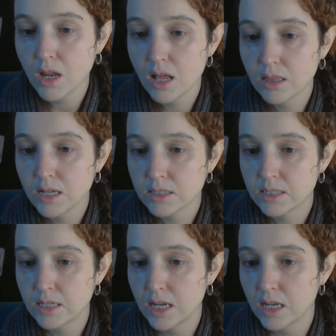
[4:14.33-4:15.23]
And let's
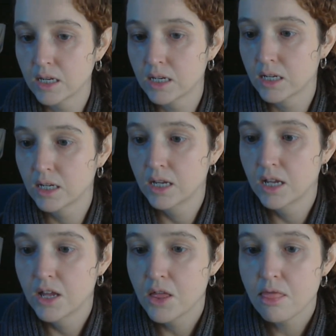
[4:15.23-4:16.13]
see.
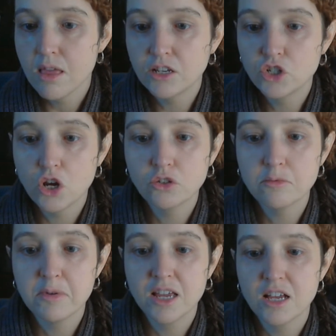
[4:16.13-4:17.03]
They chose
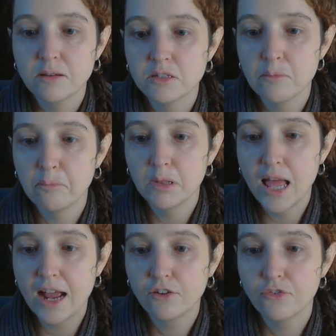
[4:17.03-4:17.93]
it because
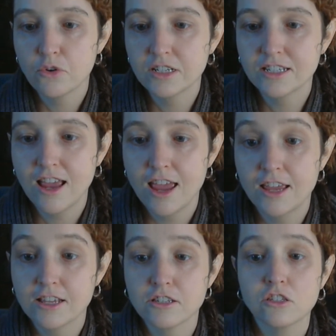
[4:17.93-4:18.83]
Black Forest
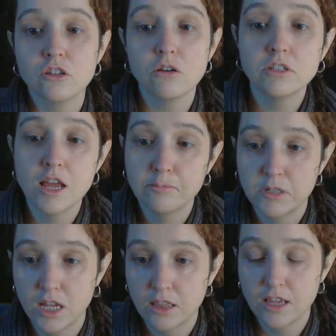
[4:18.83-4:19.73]
cake is so tempting,